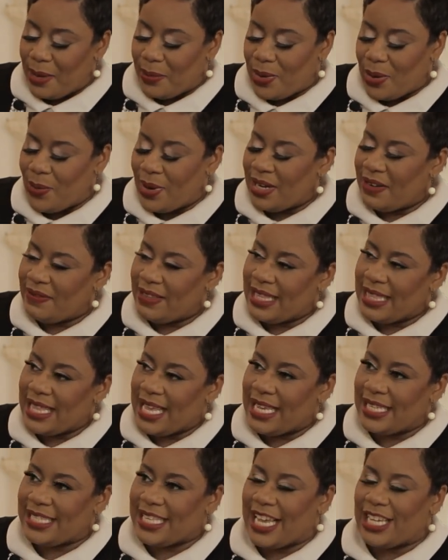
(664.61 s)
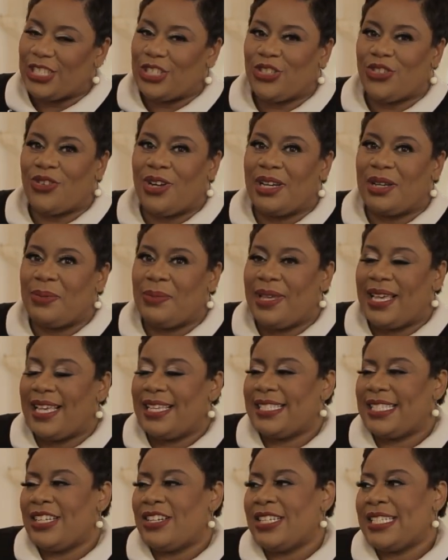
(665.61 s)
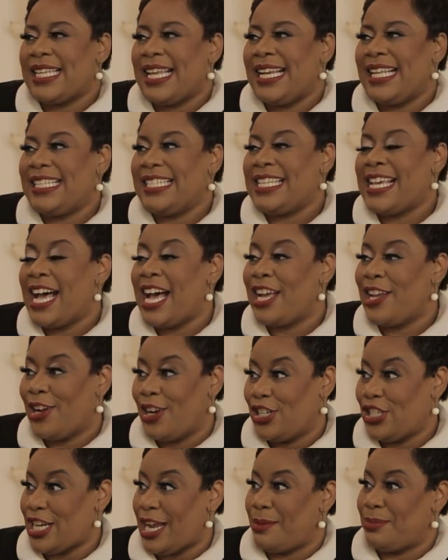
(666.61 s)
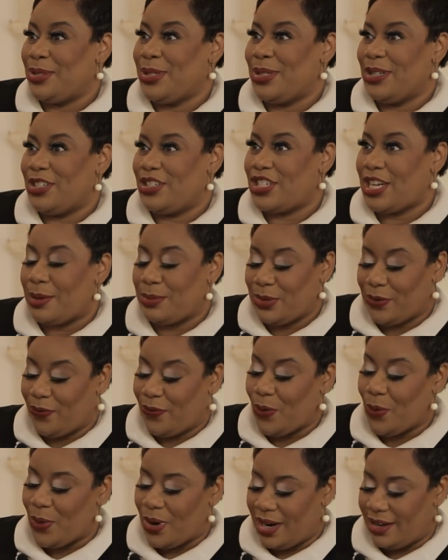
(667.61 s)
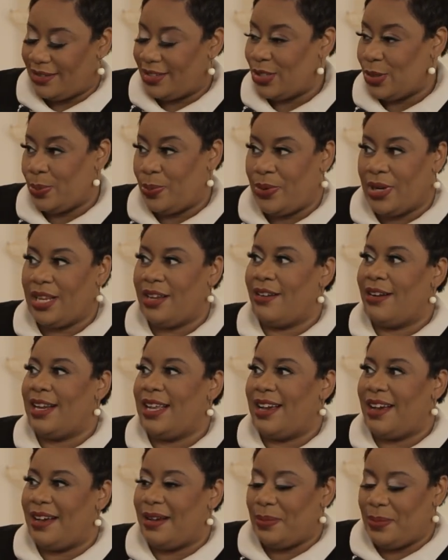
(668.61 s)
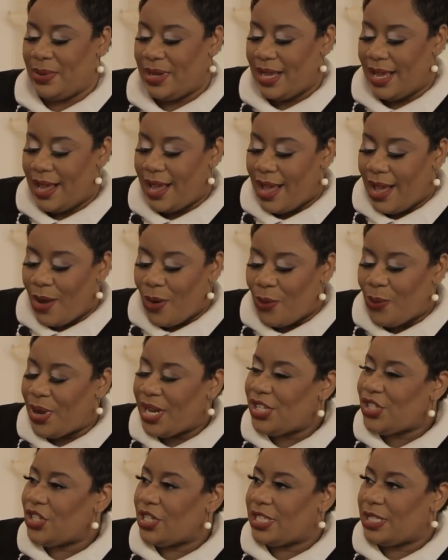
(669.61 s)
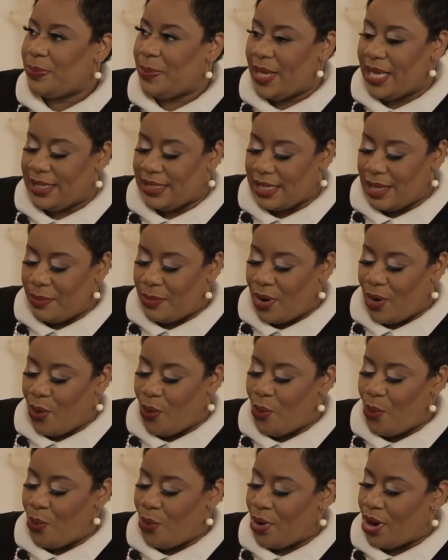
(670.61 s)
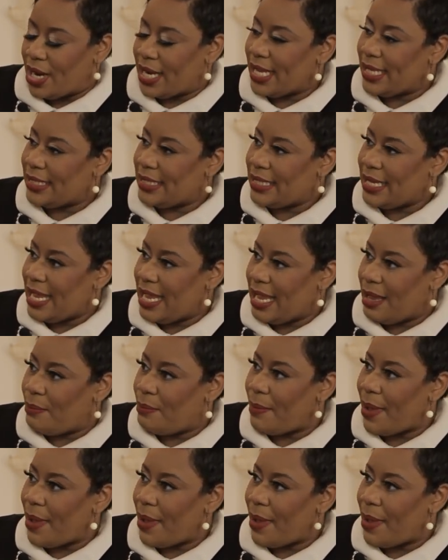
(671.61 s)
But one of the things that struck me is there's an entire chapter, chapter 4, so pretty early up, which speaks about working time